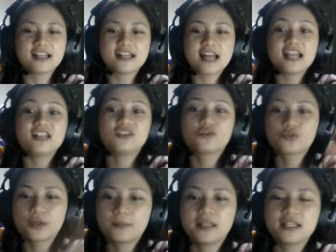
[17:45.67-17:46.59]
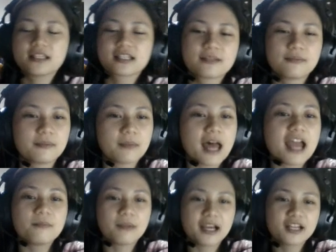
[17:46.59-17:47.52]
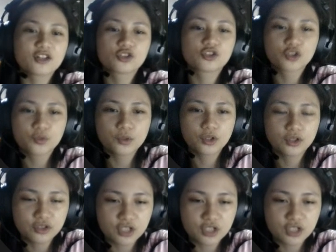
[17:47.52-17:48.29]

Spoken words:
9 triplets, 9 microtubule